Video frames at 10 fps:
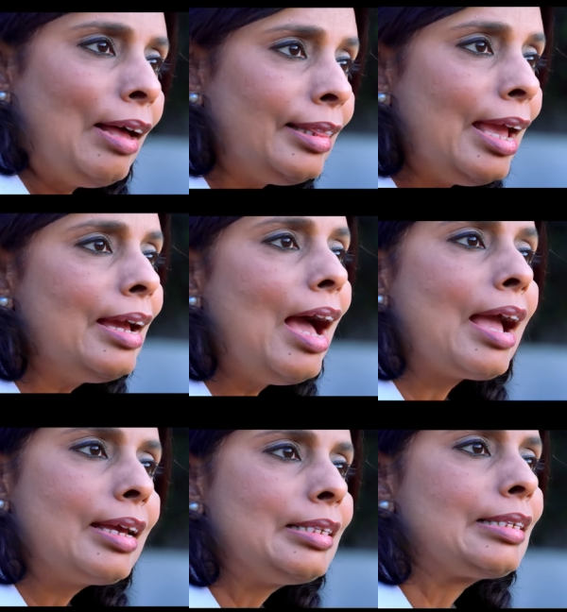One thing
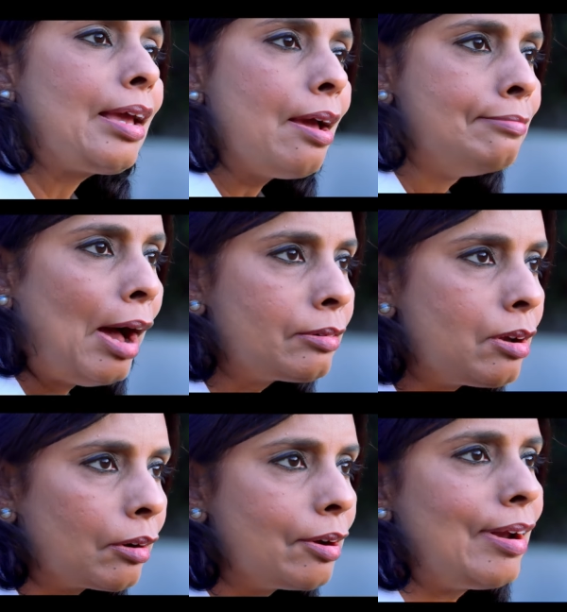I can say
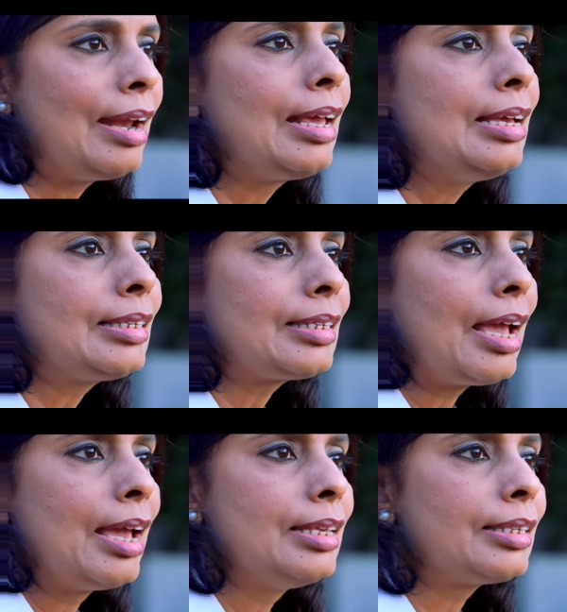about Dr.Reddy's
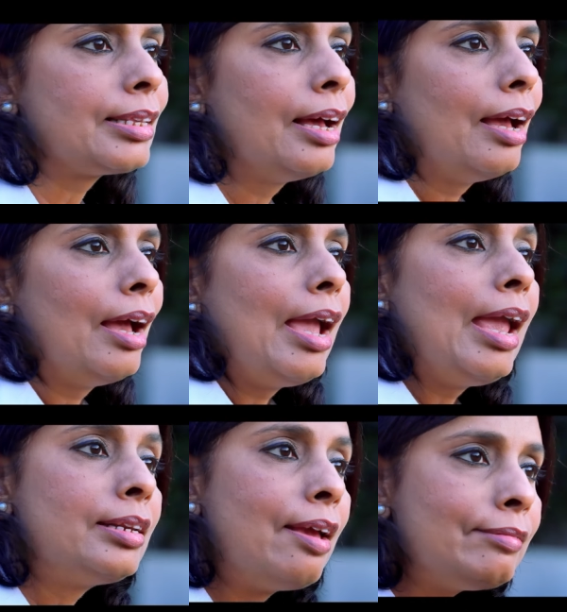is
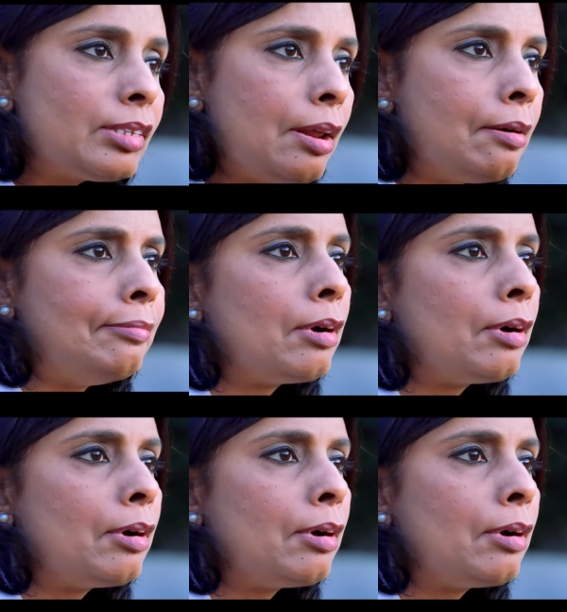it gives an